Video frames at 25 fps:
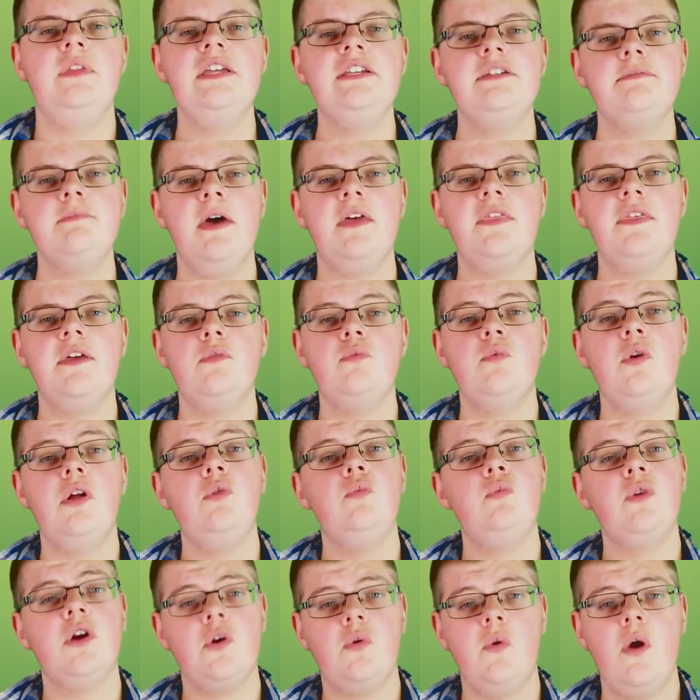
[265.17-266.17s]
This method
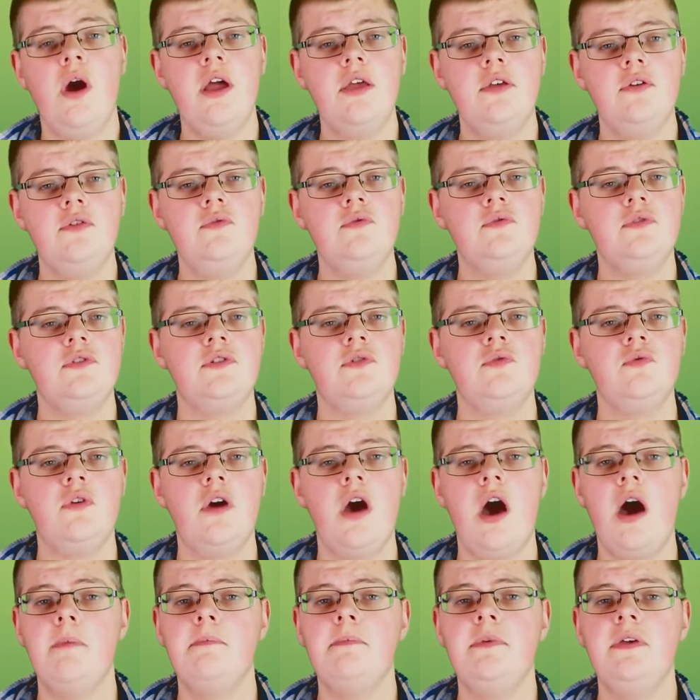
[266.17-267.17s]
will require you to
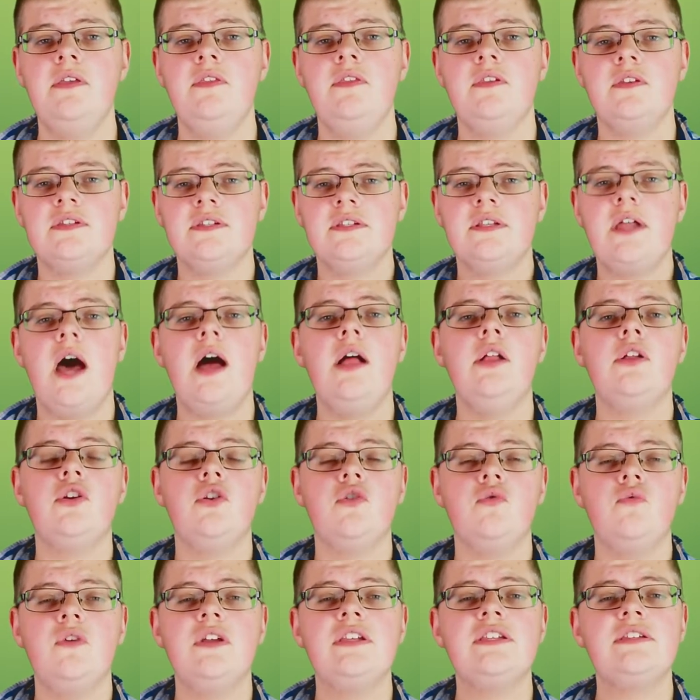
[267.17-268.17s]
copy the style,
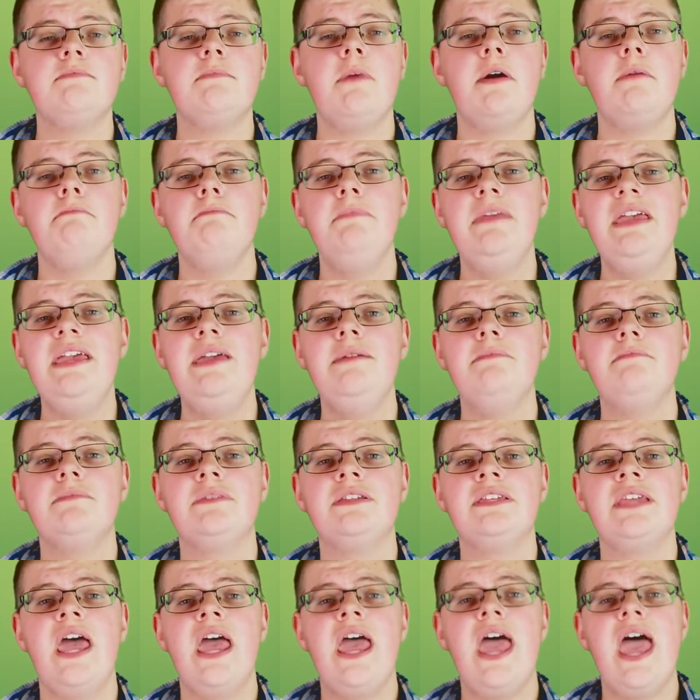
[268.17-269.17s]
charisma,
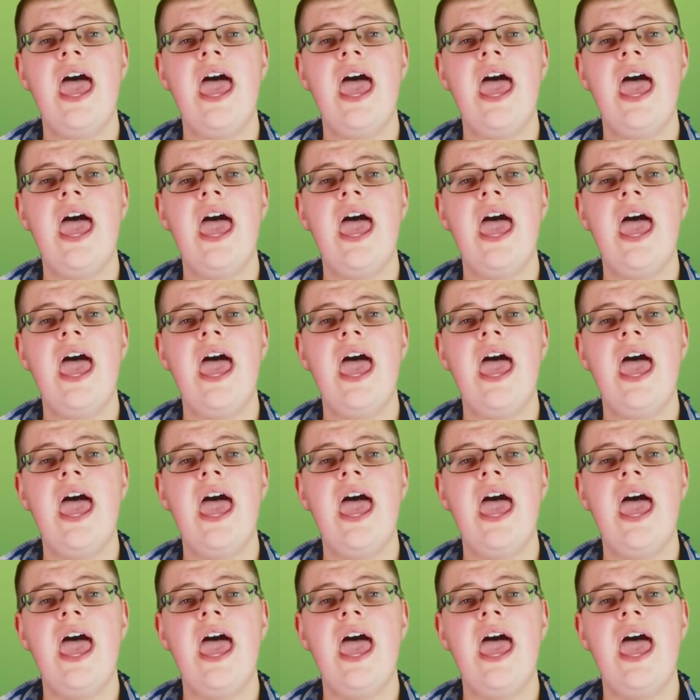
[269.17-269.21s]
memes,